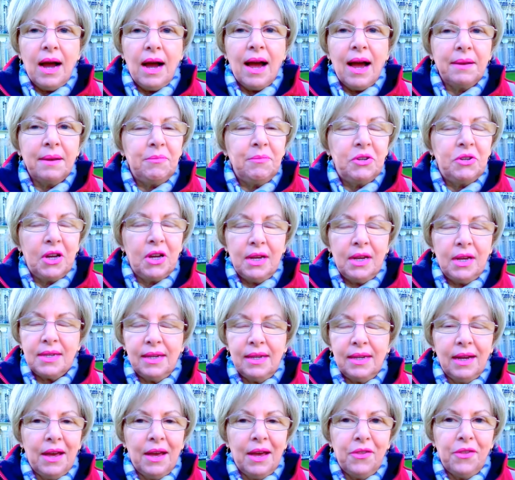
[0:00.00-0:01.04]
I'm
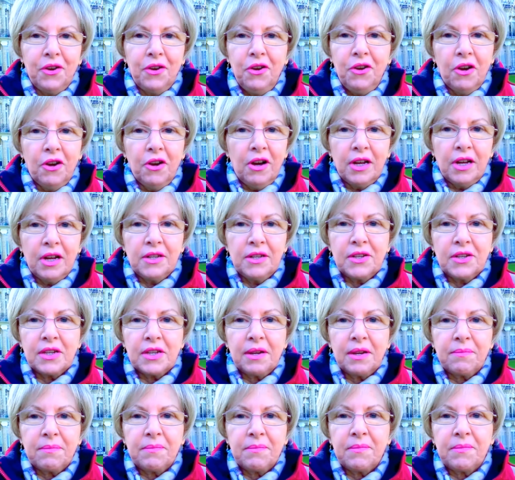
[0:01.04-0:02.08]
chasing other
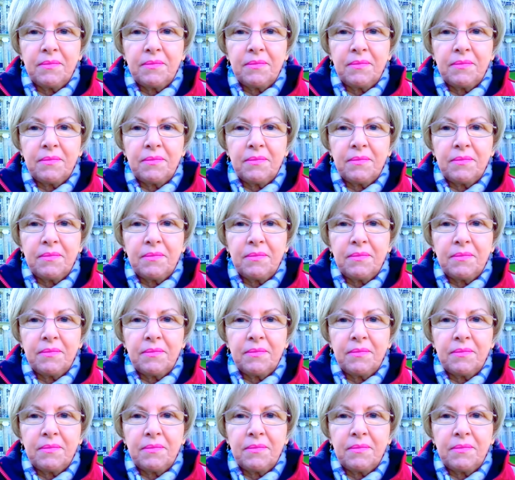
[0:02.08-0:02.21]
gods.